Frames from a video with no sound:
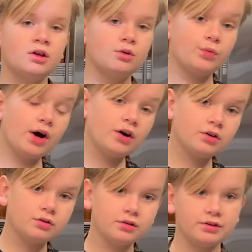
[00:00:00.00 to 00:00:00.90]

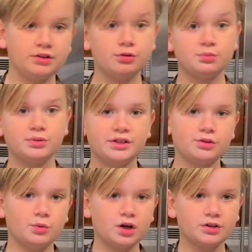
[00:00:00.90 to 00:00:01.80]
While you bring the
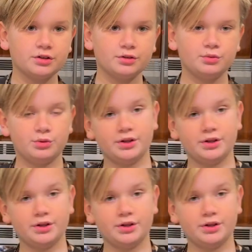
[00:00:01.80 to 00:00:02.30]
water